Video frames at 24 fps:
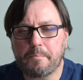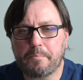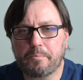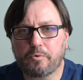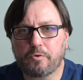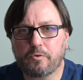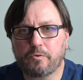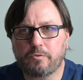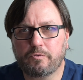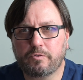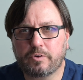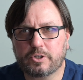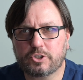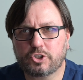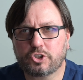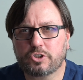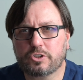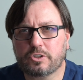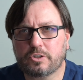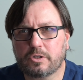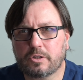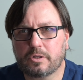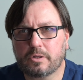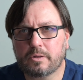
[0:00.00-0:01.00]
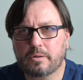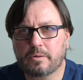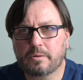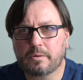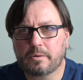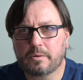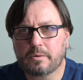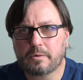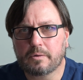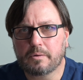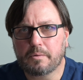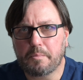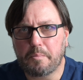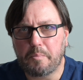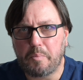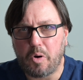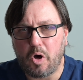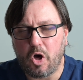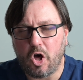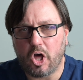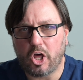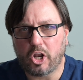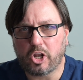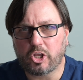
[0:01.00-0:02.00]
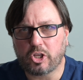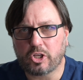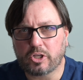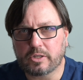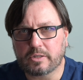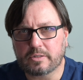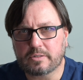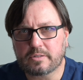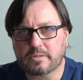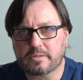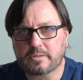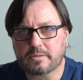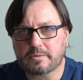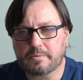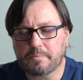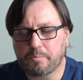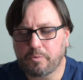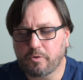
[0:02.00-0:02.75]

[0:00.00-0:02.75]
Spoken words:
provisional models,